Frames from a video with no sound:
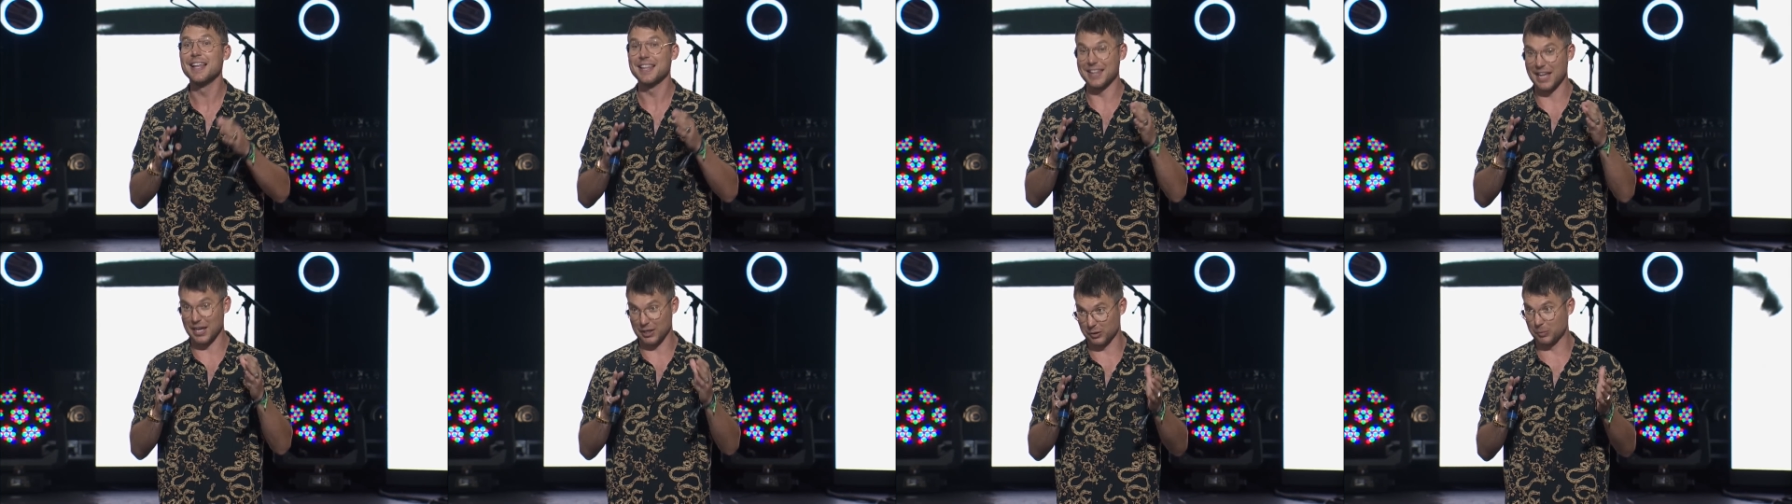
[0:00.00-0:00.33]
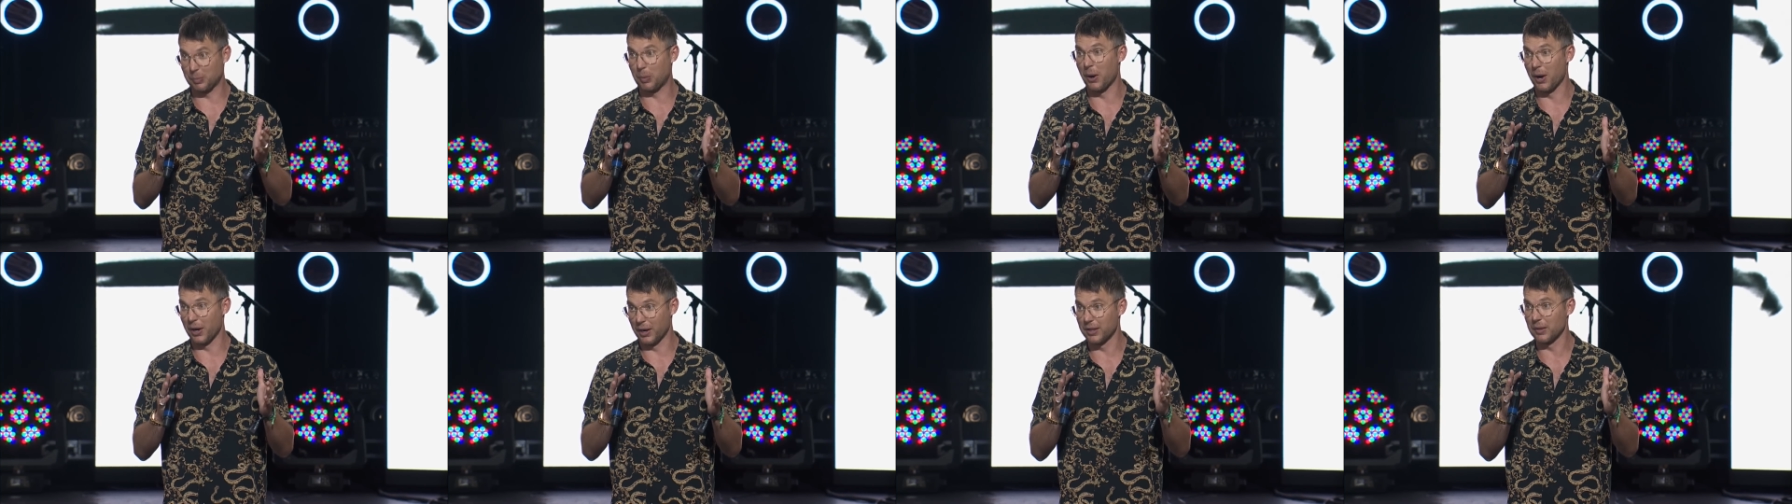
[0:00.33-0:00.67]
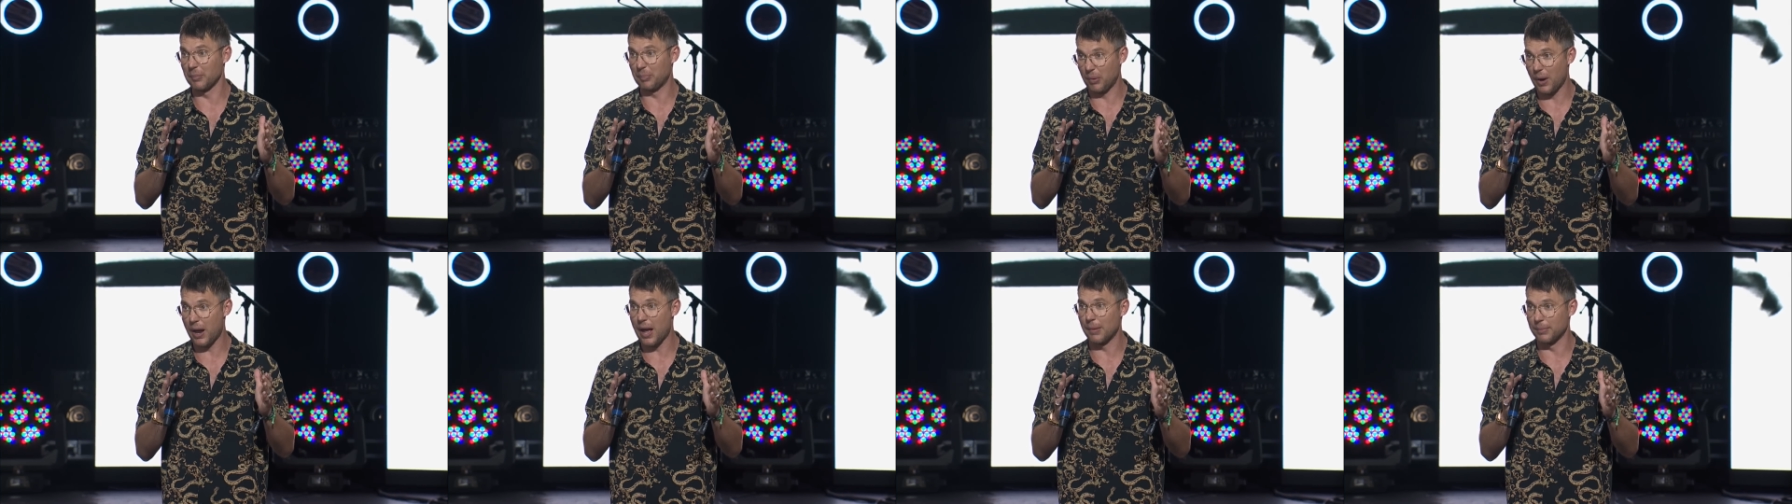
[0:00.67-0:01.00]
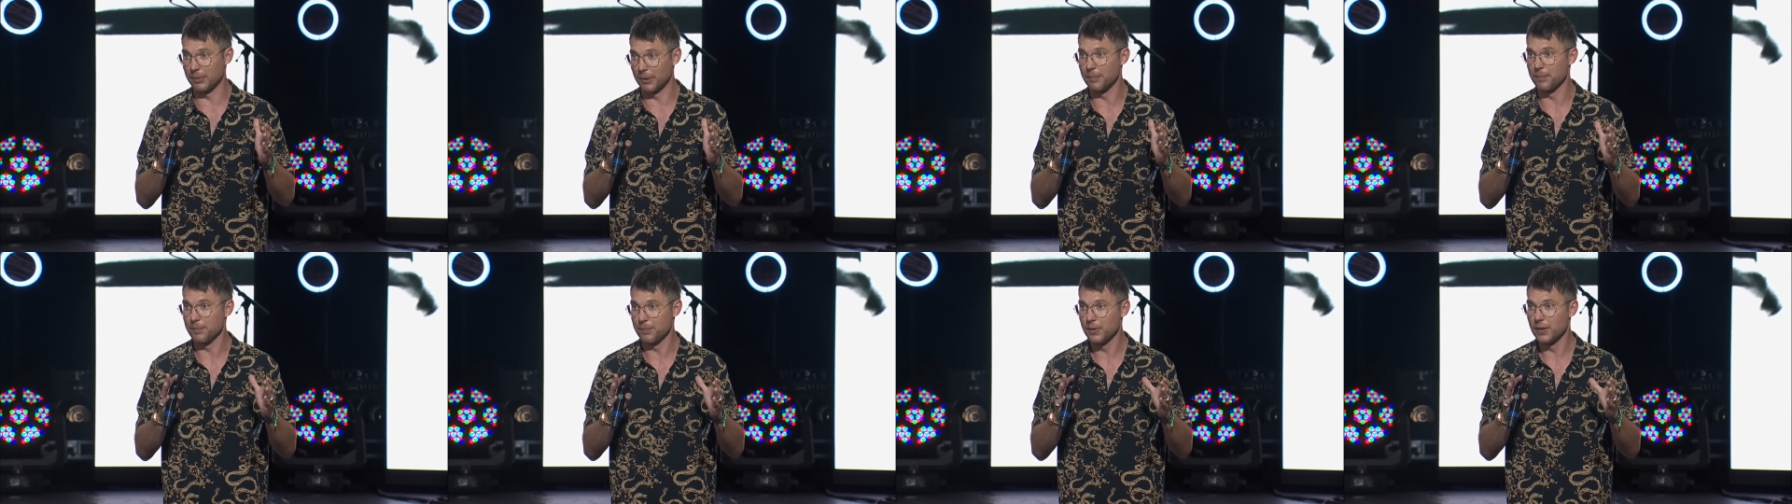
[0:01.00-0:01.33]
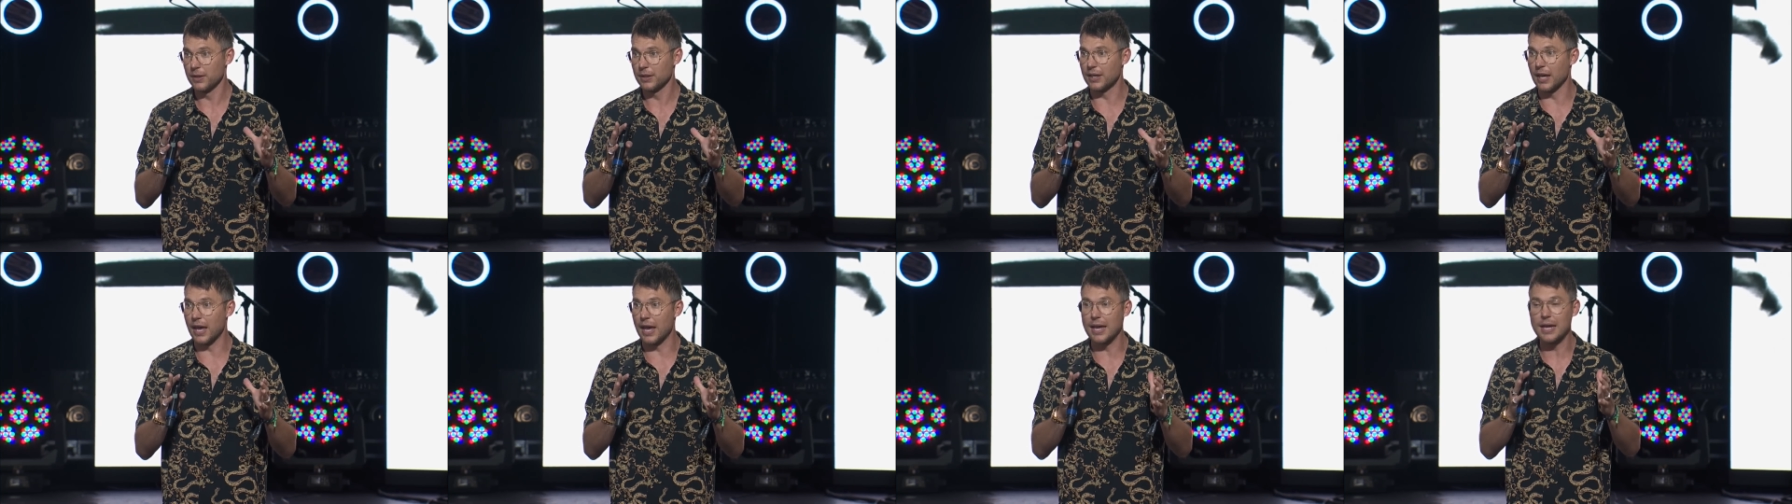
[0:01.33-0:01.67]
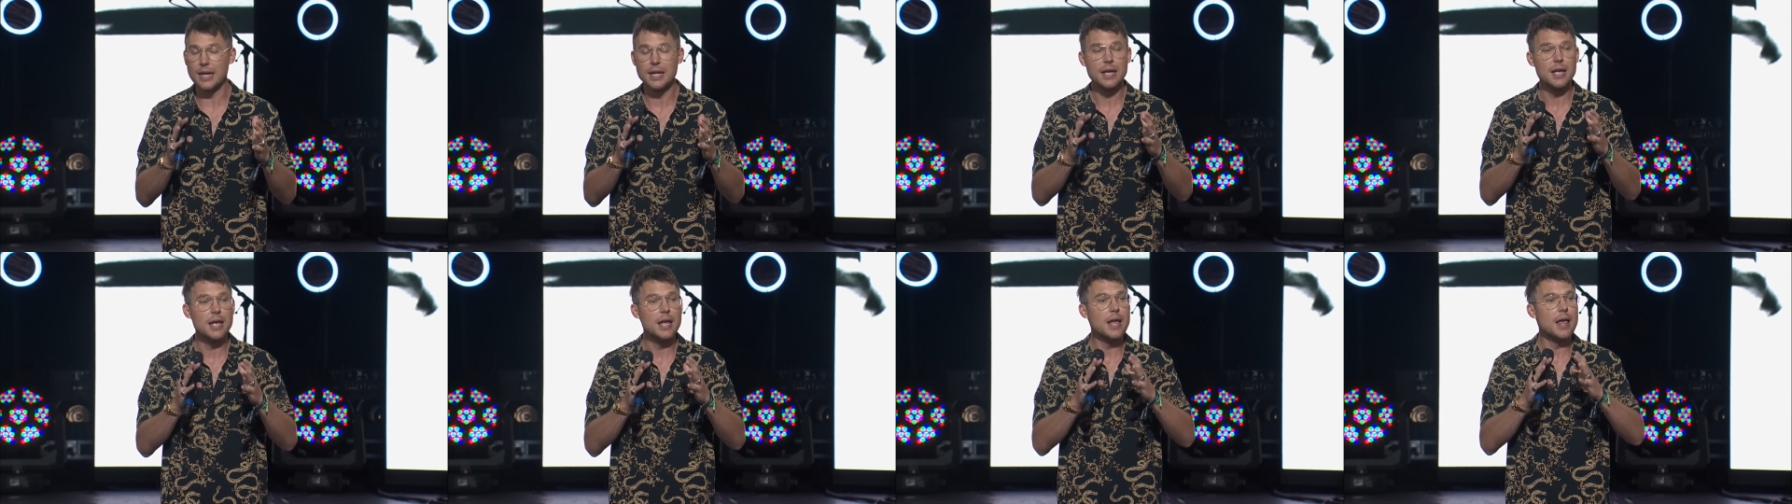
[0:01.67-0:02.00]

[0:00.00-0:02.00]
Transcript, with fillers: That's part of the problem, okay?